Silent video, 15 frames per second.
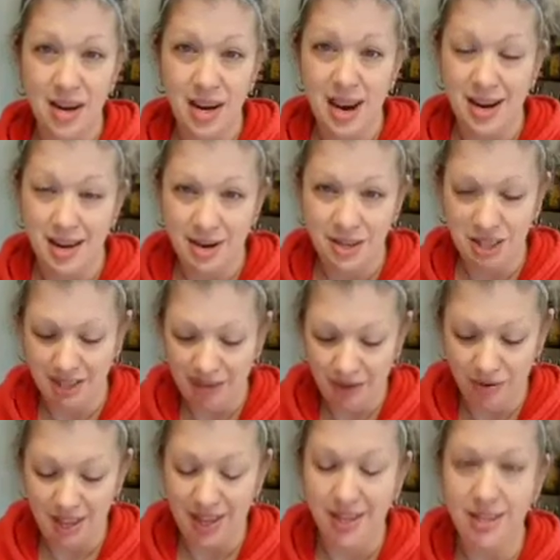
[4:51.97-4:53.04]
and not just get
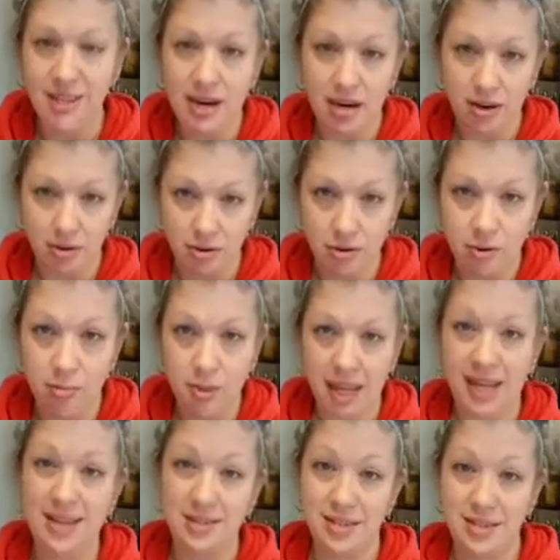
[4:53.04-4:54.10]
everything stuck under the blade
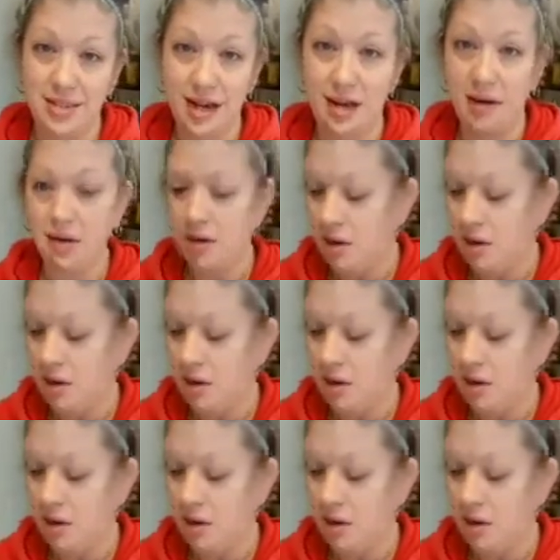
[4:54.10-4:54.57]
instead.